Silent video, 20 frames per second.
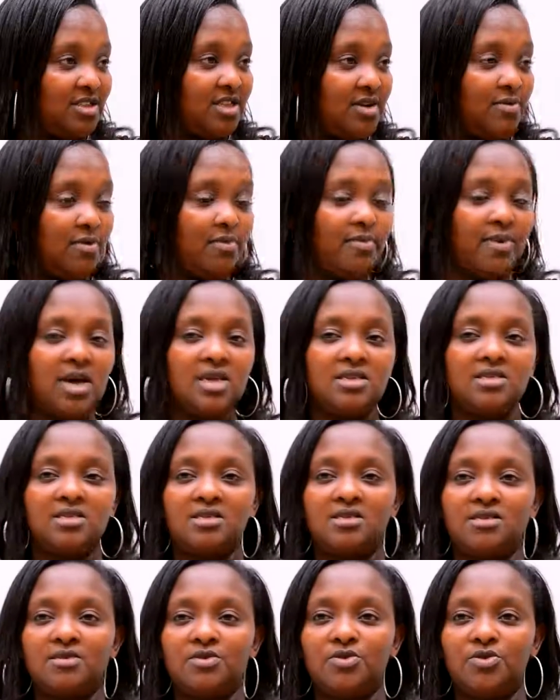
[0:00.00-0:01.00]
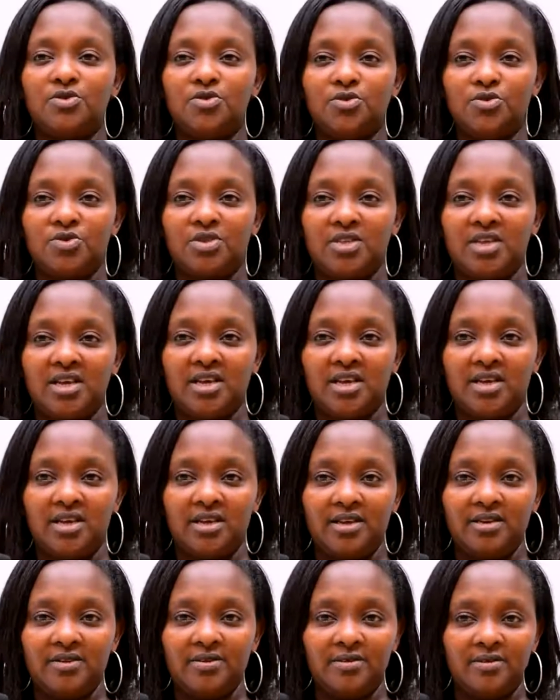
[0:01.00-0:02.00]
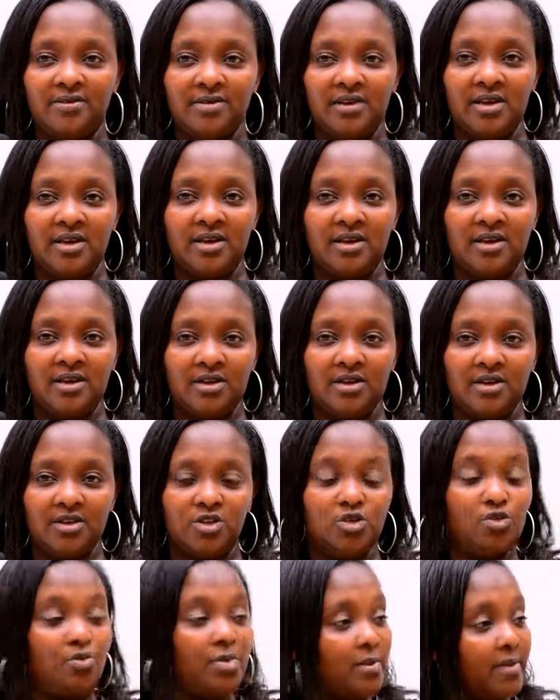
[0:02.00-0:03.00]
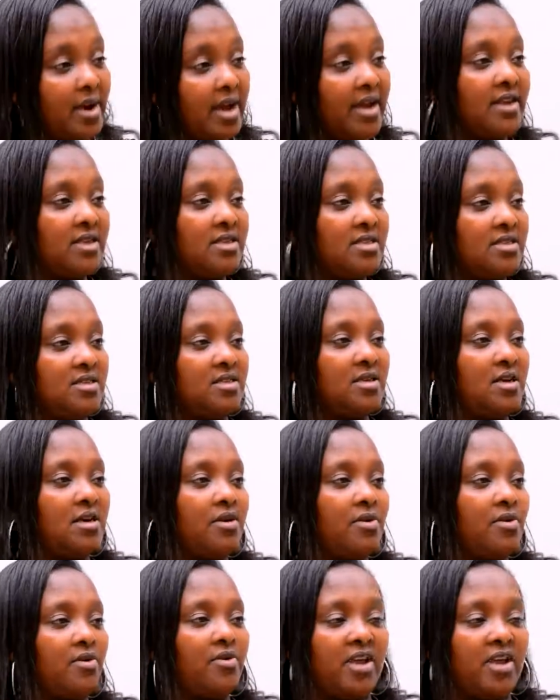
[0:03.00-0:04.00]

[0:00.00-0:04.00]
Igitabo bus, through the supermarket uh,